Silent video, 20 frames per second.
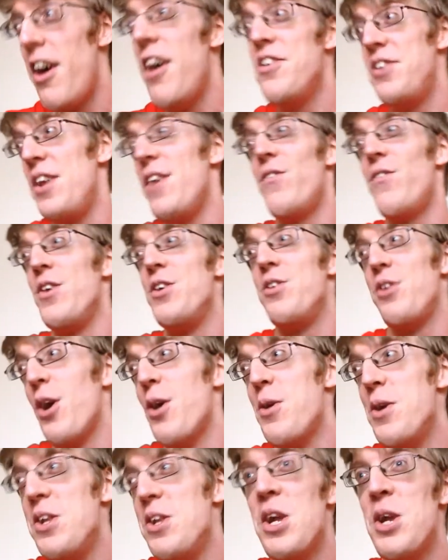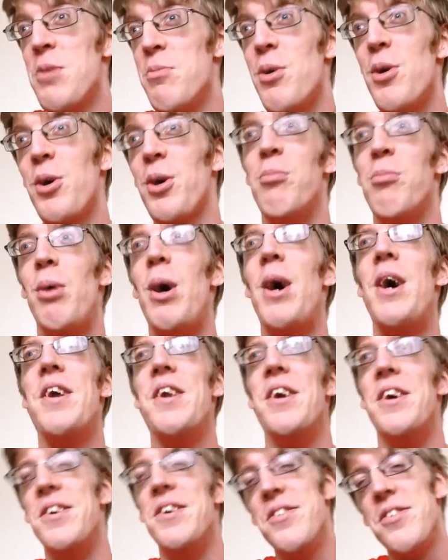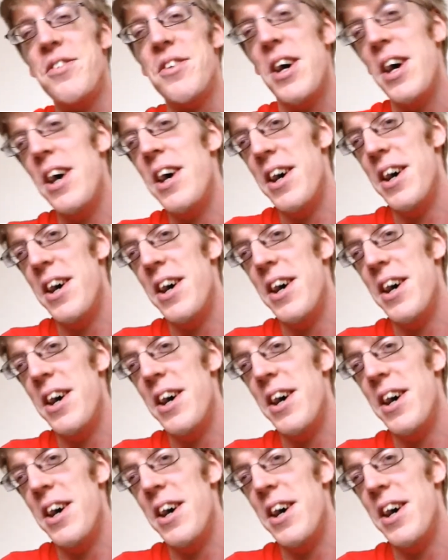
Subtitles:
I definitely don't need any more combiners?